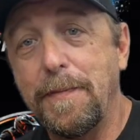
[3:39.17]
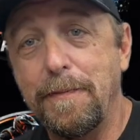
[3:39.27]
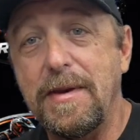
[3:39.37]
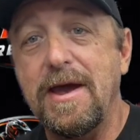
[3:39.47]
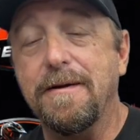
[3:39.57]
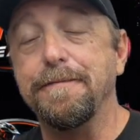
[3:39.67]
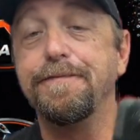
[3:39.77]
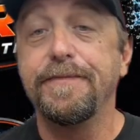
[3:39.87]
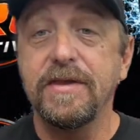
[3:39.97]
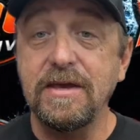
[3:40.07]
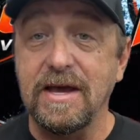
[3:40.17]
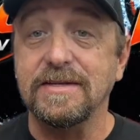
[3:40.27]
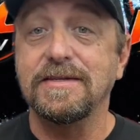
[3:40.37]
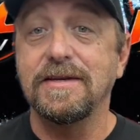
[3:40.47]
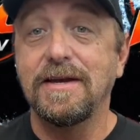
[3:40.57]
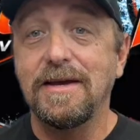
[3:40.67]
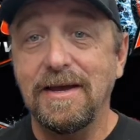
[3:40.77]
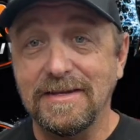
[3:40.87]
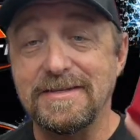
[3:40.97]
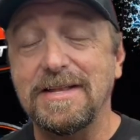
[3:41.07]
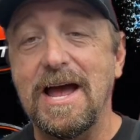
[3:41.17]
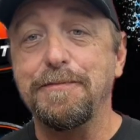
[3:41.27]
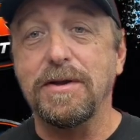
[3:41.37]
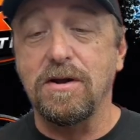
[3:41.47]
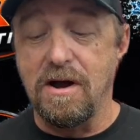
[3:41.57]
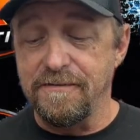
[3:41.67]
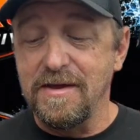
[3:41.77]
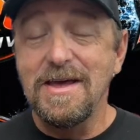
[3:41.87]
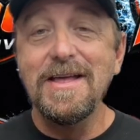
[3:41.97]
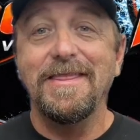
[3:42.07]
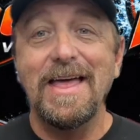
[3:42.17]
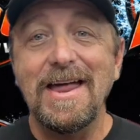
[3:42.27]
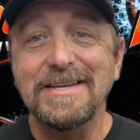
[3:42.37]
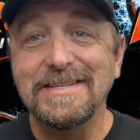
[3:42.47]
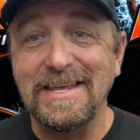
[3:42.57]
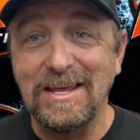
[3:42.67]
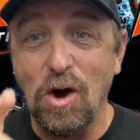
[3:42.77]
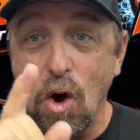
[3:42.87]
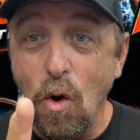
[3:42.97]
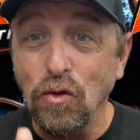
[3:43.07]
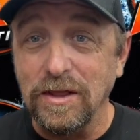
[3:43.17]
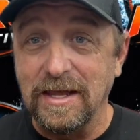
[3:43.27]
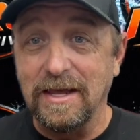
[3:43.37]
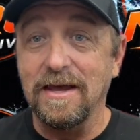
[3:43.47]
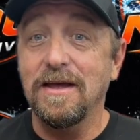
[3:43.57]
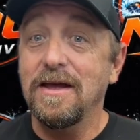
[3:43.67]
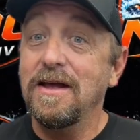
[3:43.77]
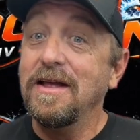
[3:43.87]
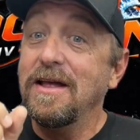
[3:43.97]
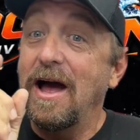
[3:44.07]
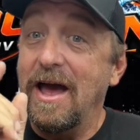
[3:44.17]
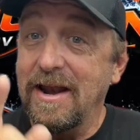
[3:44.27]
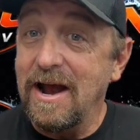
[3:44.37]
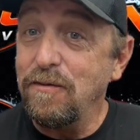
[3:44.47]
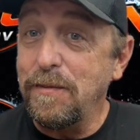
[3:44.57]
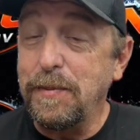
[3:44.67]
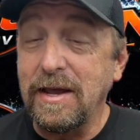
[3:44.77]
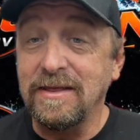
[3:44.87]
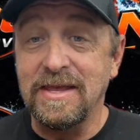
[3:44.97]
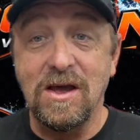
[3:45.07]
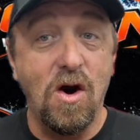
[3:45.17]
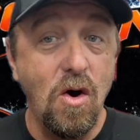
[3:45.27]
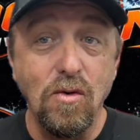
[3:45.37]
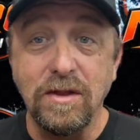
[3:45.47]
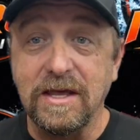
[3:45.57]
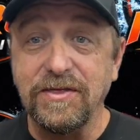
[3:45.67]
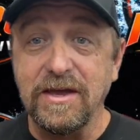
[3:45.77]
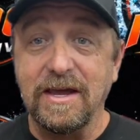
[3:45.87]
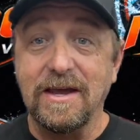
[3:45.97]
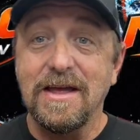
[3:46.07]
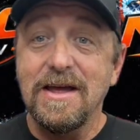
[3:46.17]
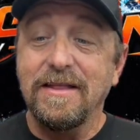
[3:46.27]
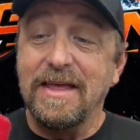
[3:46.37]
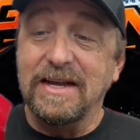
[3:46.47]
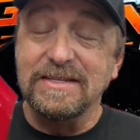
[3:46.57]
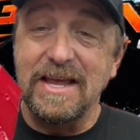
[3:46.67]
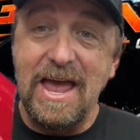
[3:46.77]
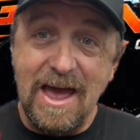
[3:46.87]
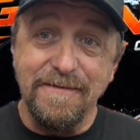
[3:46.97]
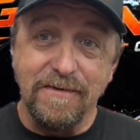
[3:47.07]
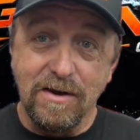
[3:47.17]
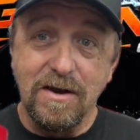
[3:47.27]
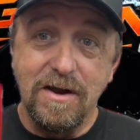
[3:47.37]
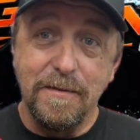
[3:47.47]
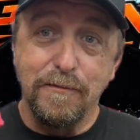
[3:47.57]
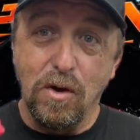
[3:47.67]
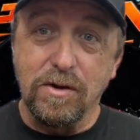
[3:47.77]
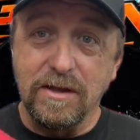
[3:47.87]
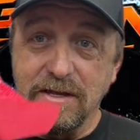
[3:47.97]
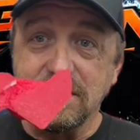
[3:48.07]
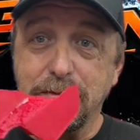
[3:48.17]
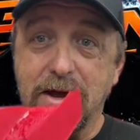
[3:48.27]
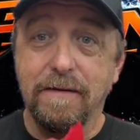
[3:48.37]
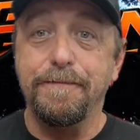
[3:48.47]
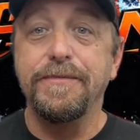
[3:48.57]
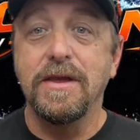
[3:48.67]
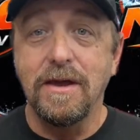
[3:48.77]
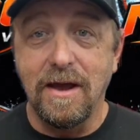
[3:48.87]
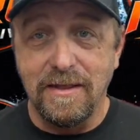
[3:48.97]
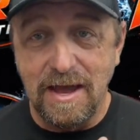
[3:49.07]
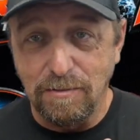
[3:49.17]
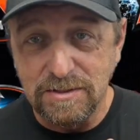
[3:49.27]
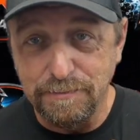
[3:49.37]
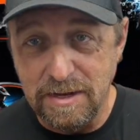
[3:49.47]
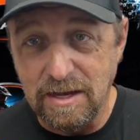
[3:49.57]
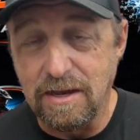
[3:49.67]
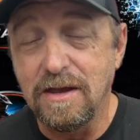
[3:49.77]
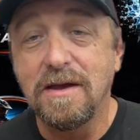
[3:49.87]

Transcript: bam, yes, it snapped it off. That is the only, and I repeat, the only thing that has ever broken this mount. And that was me